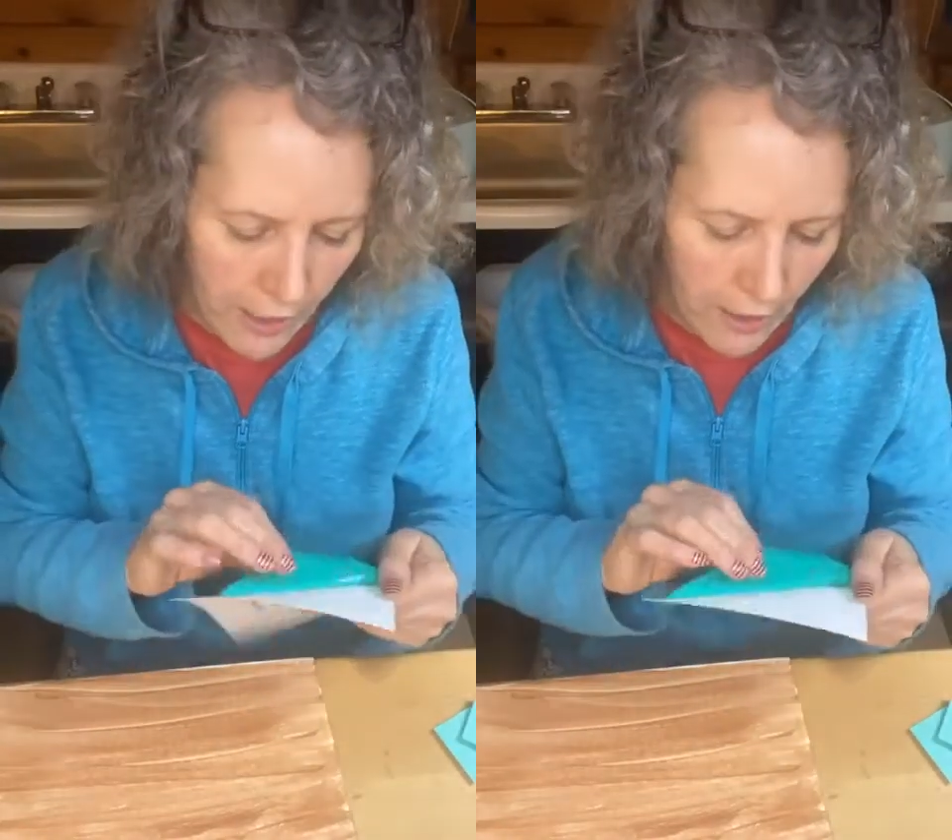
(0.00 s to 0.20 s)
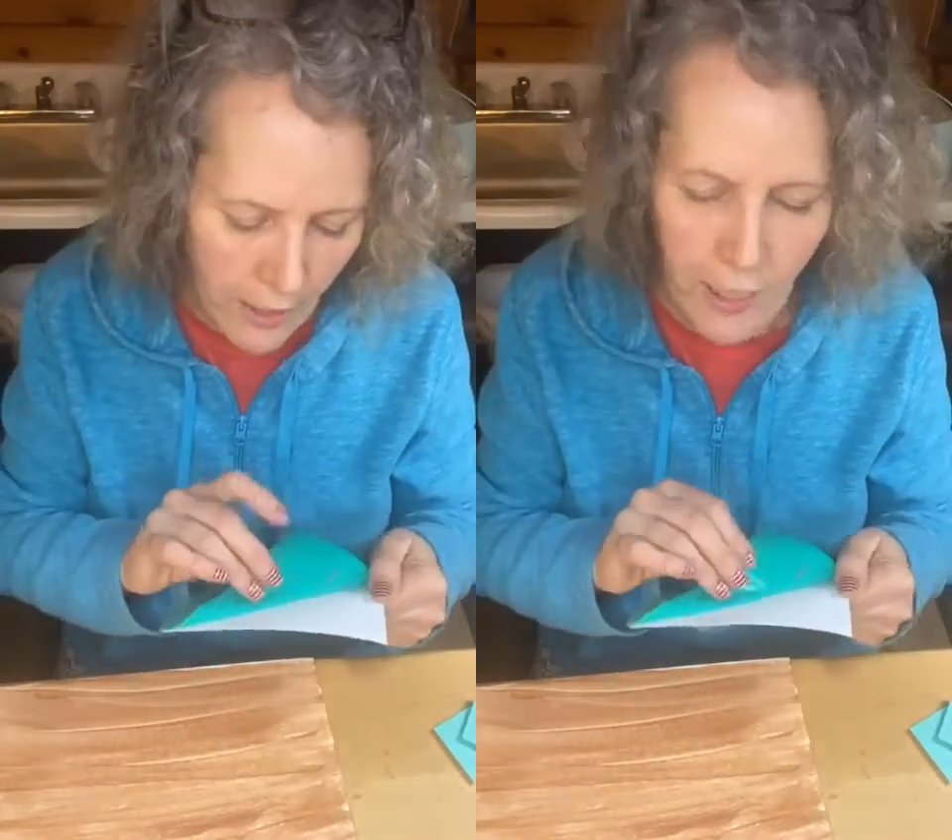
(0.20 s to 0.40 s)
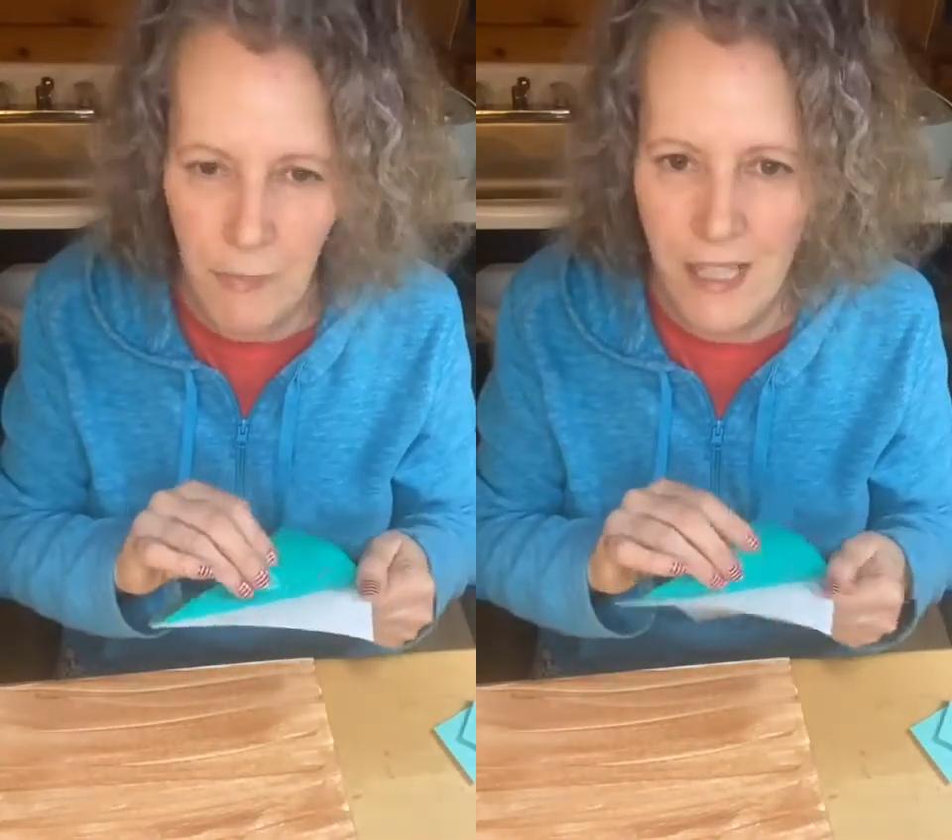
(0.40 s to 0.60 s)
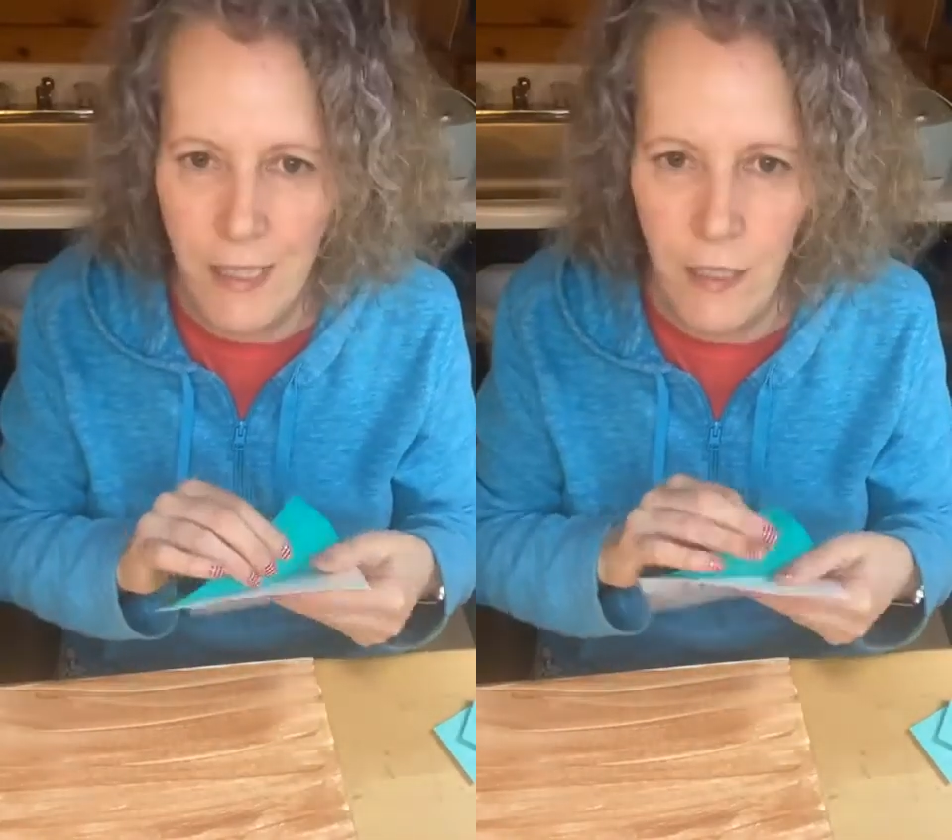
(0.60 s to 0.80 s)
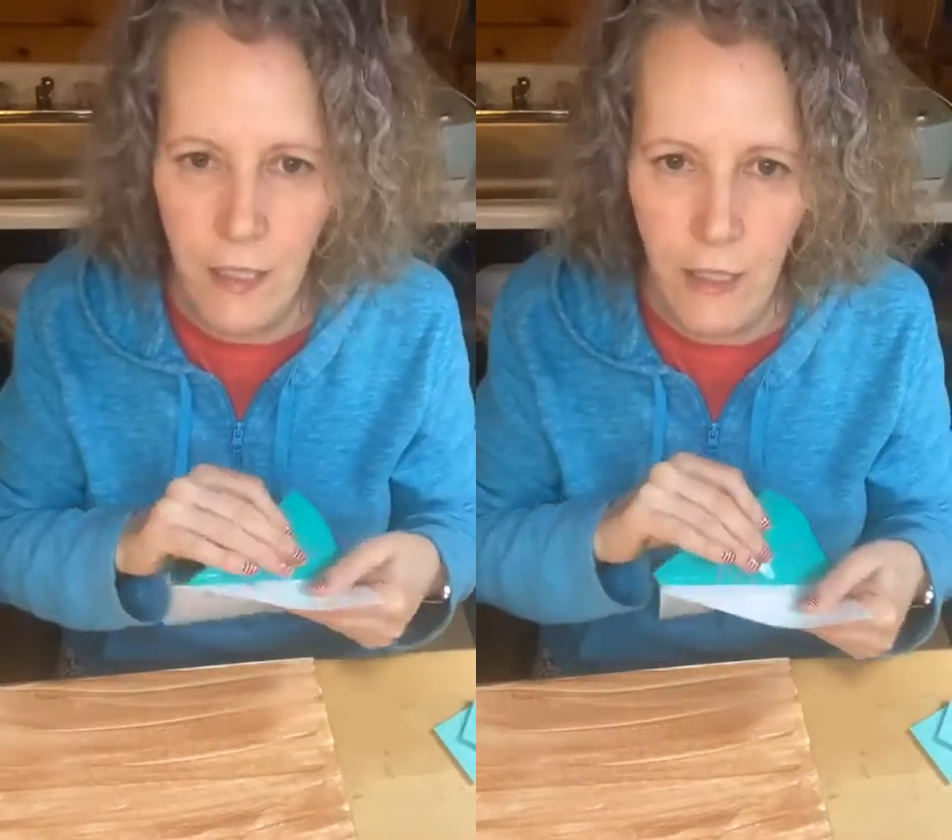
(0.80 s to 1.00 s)
getting like,
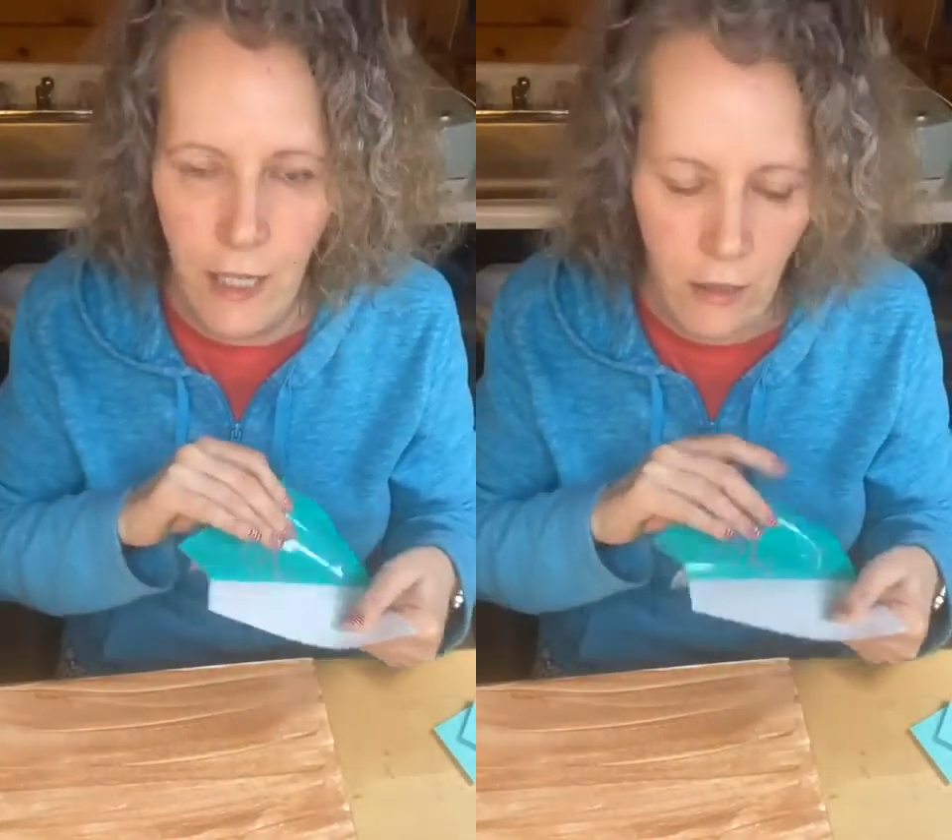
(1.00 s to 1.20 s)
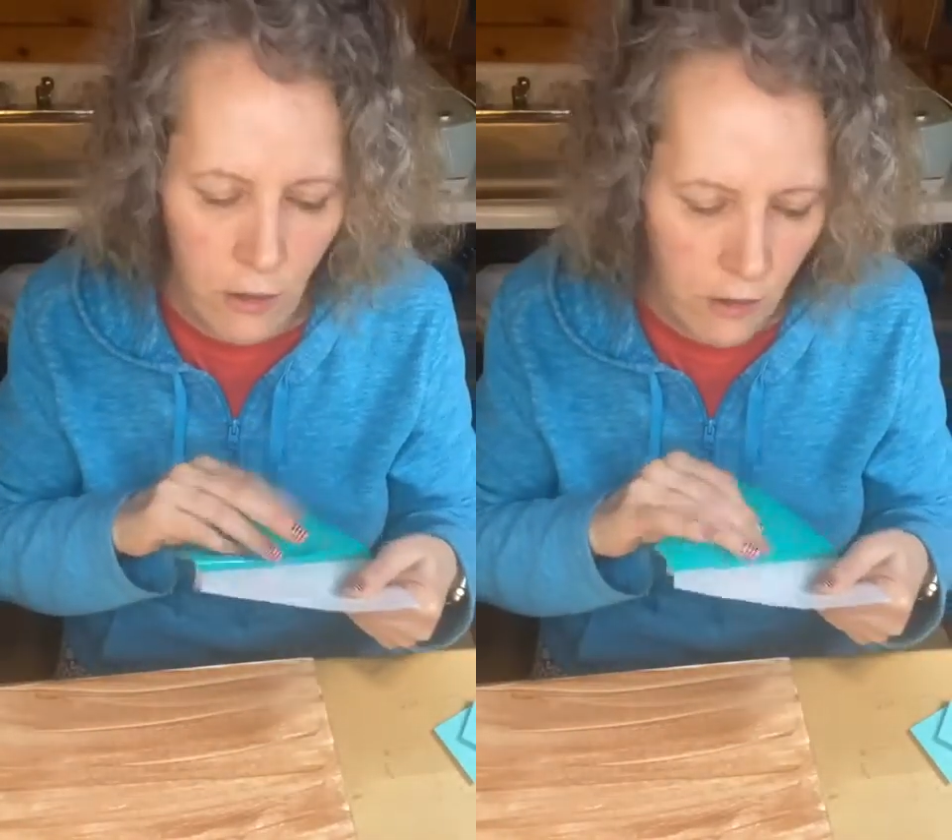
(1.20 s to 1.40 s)
basically you're getting a